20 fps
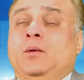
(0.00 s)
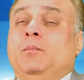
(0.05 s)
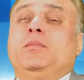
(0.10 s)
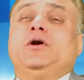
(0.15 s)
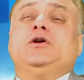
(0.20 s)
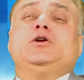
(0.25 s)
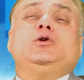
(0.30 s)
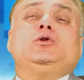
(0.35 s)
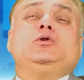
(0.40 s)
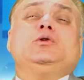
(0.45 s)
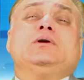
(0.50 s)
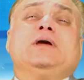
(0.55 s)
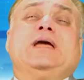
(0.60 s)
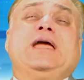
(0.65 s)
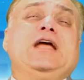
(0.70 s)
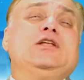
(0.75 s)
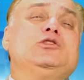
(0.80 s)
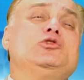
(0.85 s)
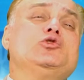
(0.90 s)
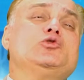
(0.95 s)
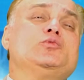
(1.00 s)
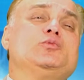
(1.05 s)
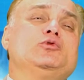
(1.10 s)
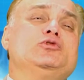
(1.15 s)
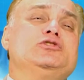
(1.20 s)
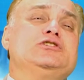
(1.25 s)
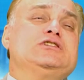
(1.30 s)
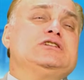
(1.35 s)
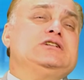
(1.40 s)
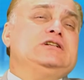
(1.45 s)
But due to Ketu's
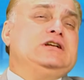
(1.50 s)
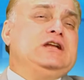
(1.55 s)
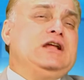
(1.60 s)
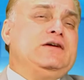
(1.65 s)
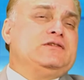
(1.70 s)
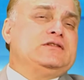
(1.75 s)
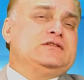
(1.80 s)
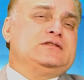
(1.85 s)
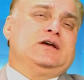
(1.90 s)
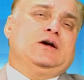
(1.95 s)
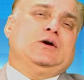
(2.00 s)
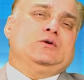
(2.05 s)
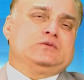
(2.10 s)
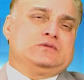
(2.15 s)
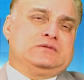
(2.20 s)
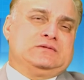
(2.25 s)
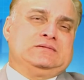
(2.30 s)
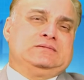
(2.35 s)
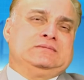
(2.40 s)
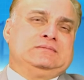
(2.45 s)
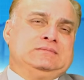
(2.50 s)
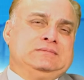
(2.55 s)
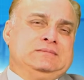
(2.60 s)
position in 11th house,